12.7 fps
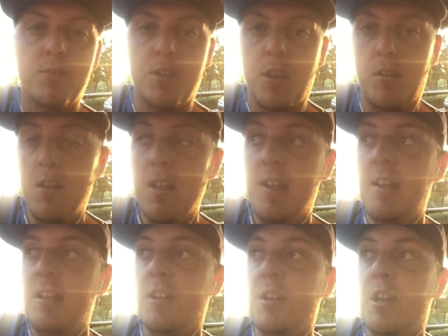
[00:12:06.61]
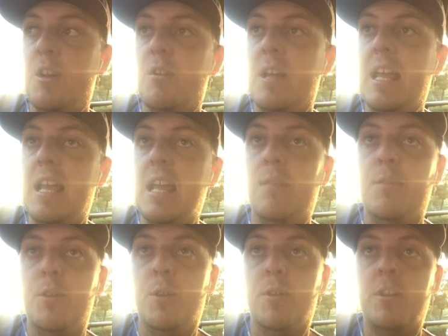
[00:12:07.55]
So, if
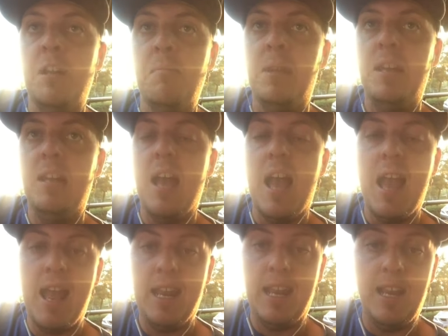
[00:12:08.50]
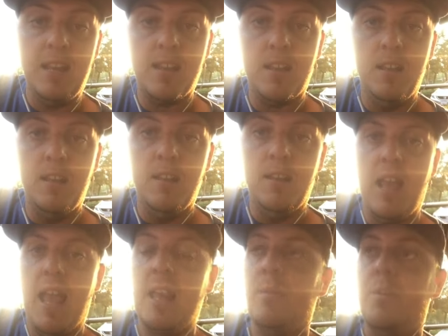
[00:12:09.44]
you're going to be a headache,
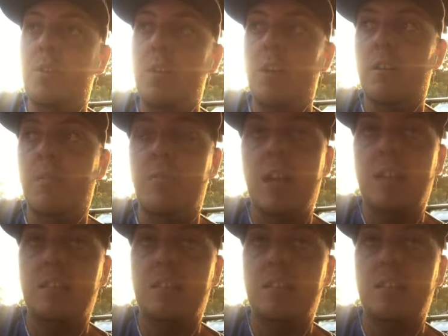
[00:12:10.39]
and if you're not